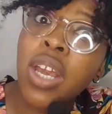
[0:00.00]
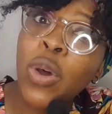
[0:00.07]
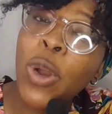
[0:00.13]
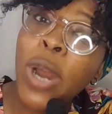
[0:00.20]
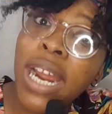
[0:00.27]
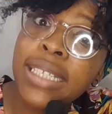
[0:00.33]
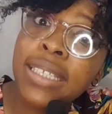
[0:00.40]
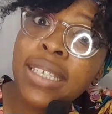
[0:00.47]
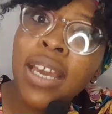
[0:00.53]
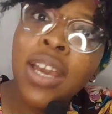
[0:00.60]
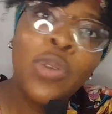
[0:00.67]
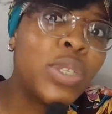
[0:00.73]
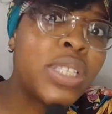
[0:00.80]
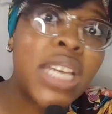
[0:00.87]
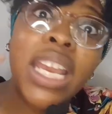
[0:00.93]
All right.
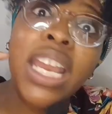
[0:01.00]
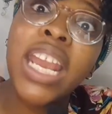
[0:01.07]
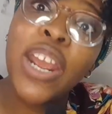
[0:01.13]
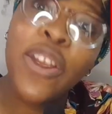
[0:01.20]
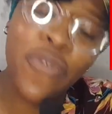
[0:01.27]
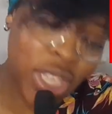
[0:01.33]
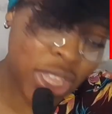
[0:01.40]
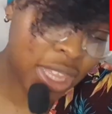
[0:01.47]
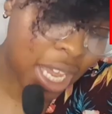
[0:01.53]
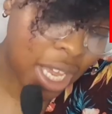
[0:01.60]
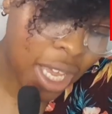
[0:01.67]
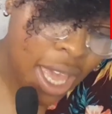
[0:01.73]
We're taking everything.